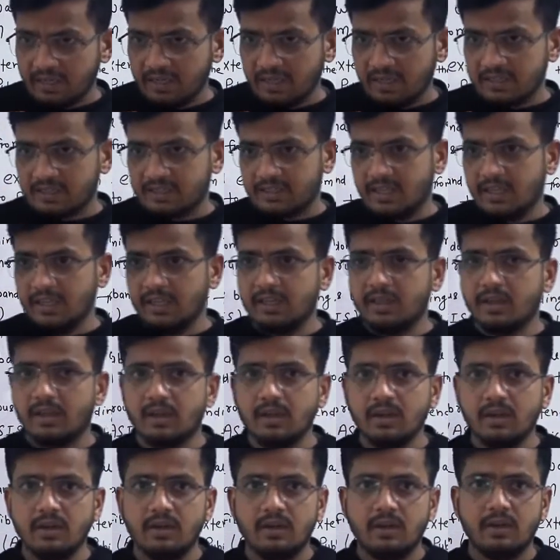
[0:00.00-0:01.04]
stay in
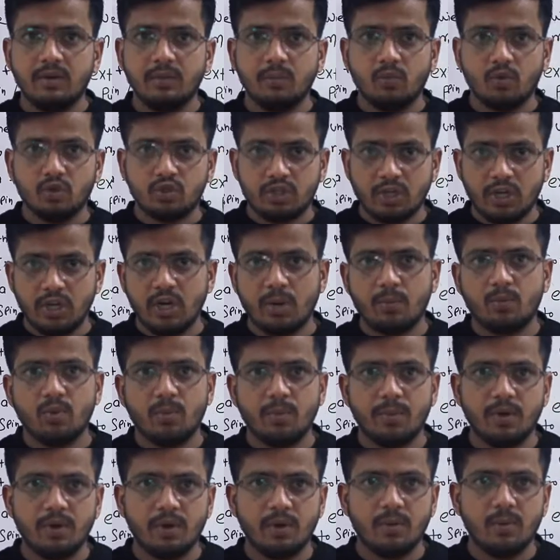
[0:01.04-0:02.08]
the posterior
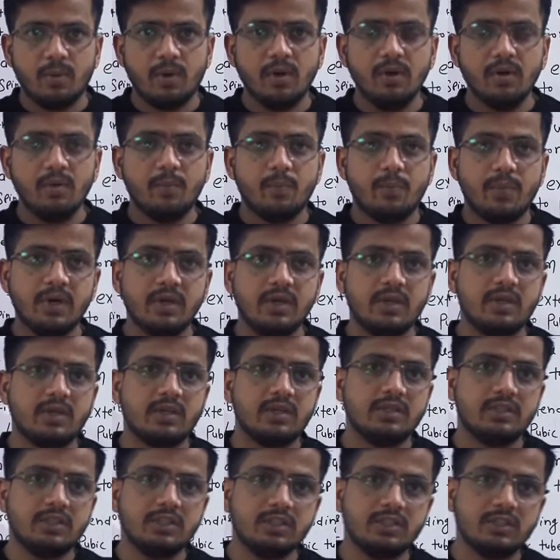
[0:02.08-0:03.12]
abdominal wall,
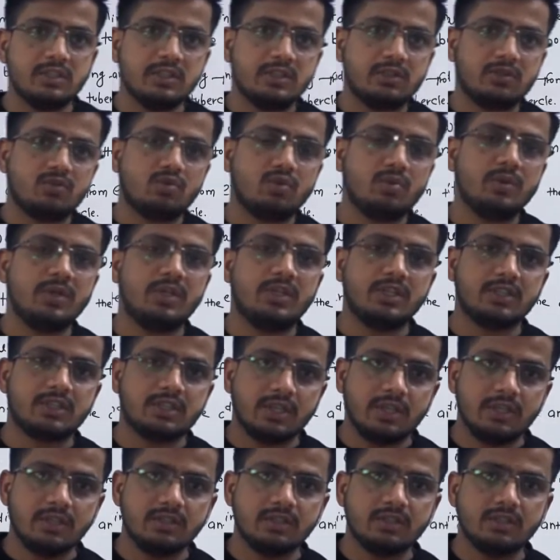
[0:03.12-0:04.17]
but this needs to be
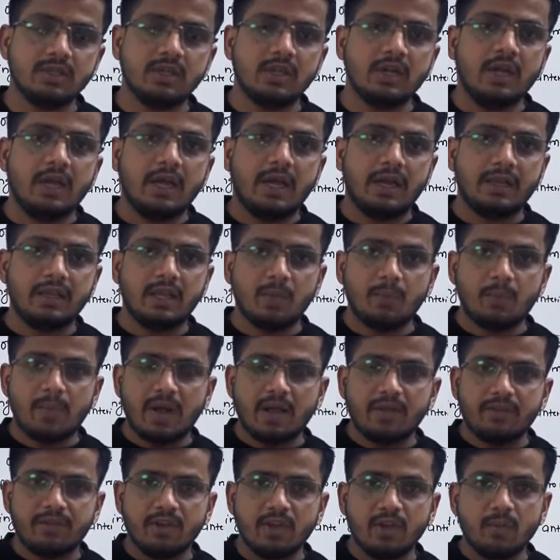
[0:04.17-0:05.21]
descends, and the
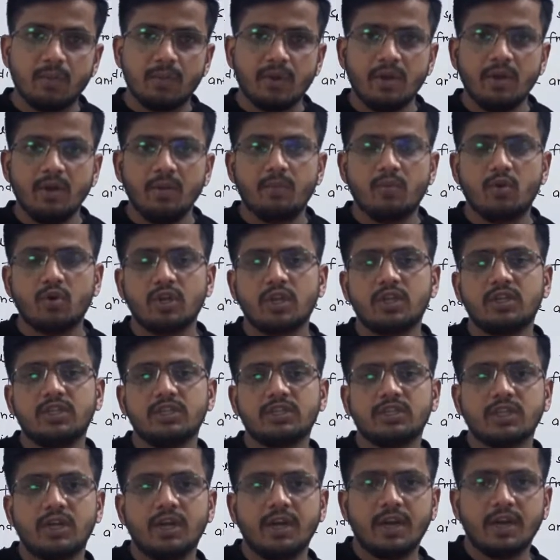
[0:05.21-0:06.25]
passageway for the
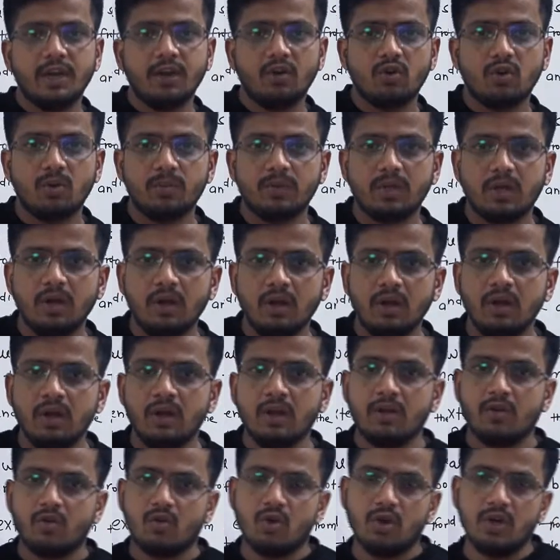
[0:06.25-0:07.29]
descendant of the
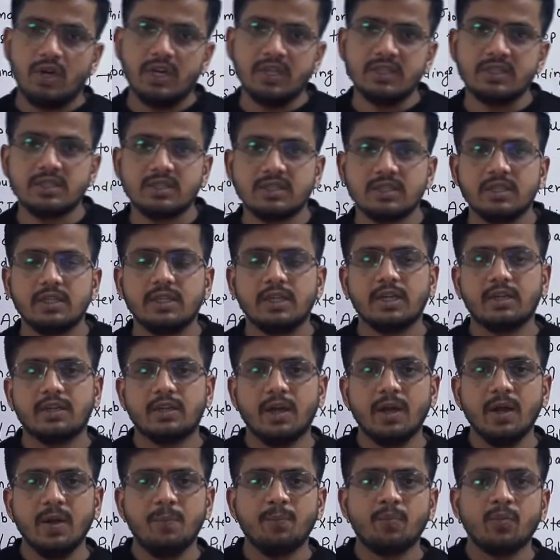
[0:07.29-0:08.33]
gonads is
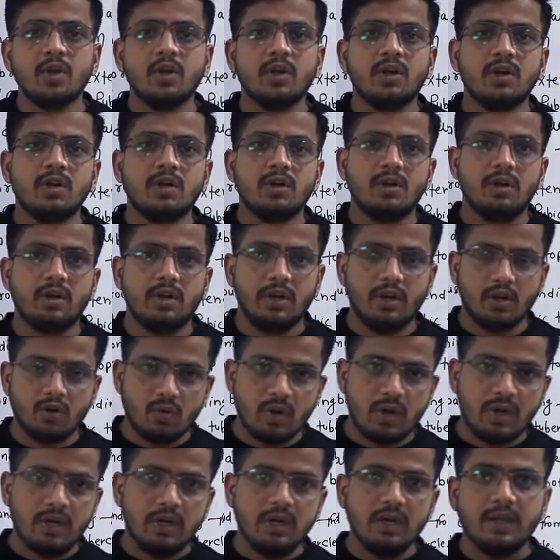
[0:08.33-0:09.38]
the
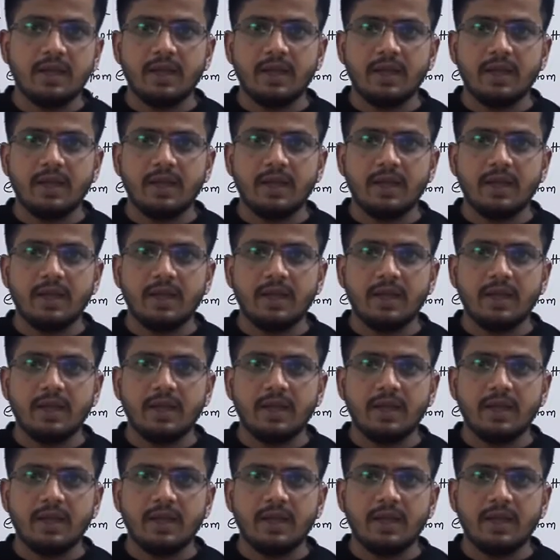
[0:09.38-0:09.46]
inguinal